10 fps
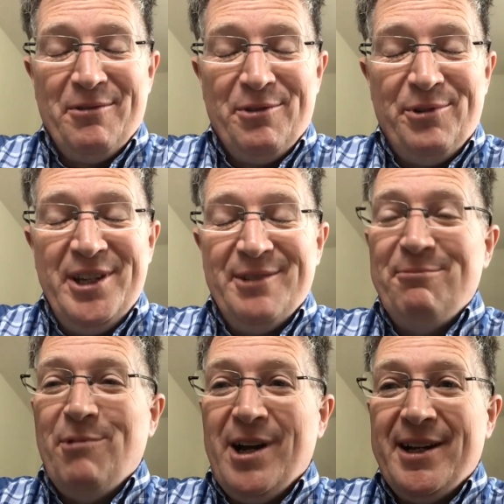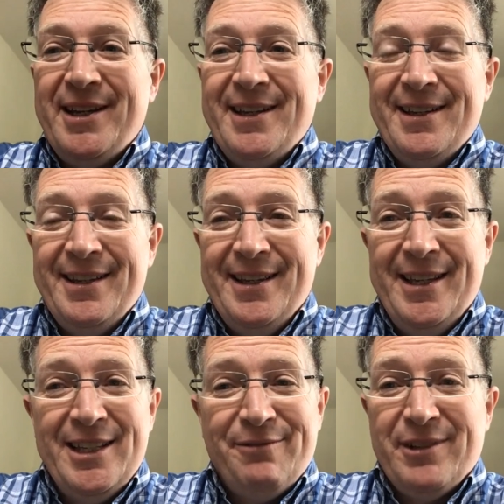The reason why
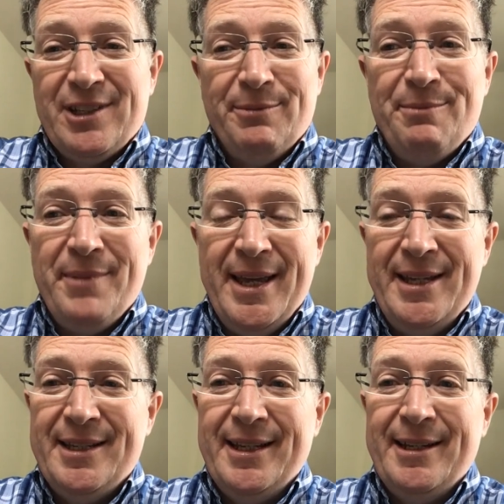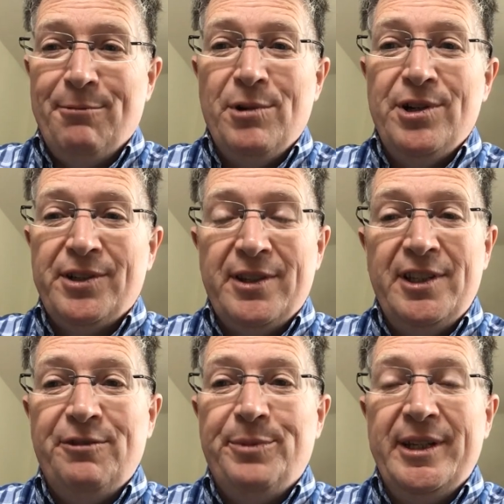is for some amazing work that
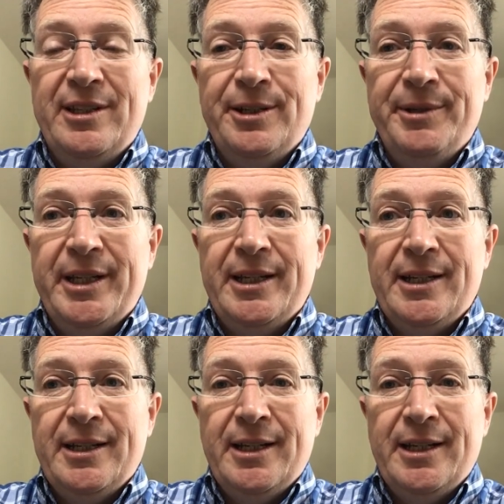you've been doing,